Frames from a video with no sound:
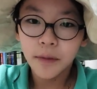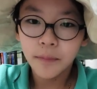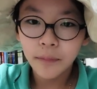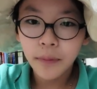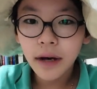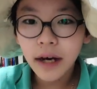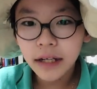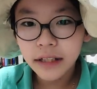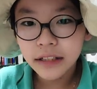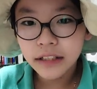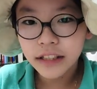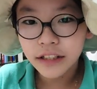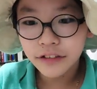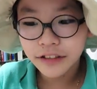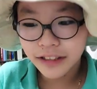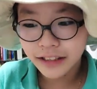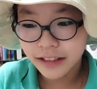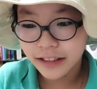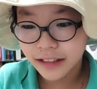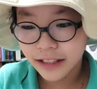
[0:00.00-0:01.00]
But there
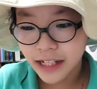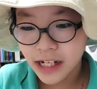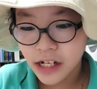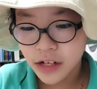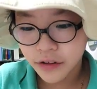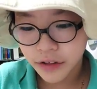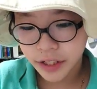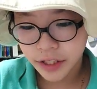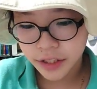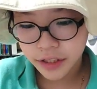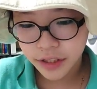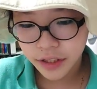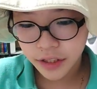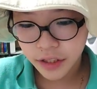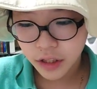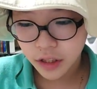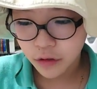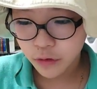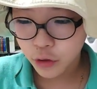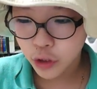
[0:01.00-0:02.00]
was a secret
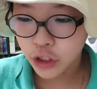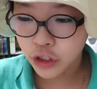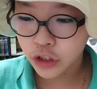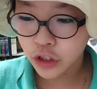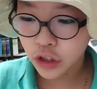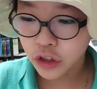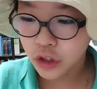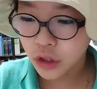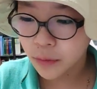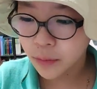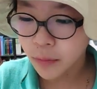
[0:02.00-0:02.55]
where Dr.